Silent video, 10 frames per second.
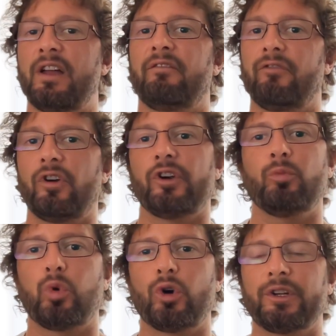Very
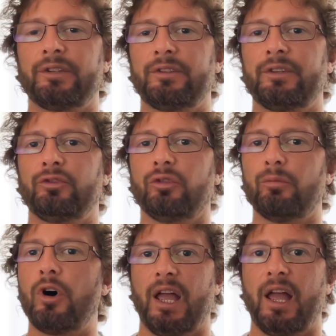important to
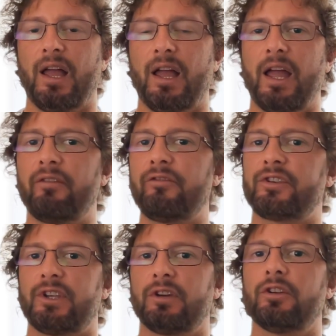mock every
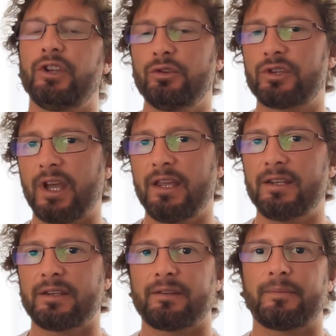single use
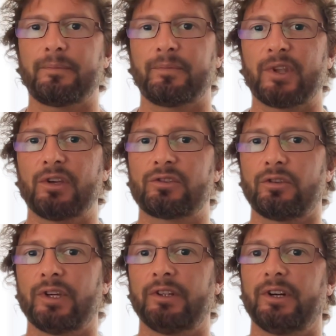case so
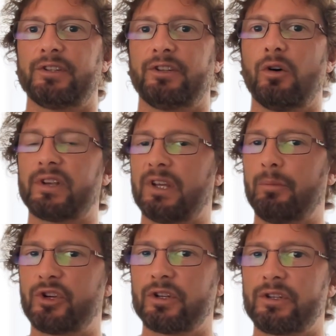that there is no
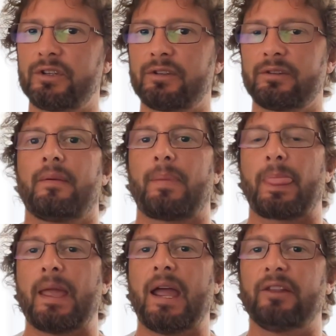assumptions.
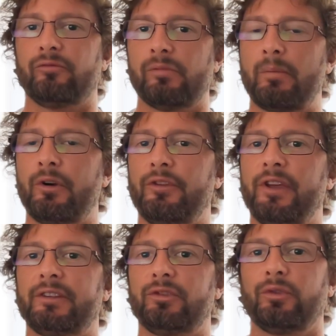And remember that
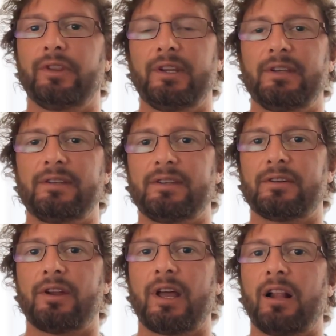doing this is going
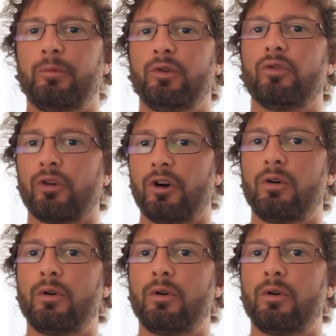to help you grow.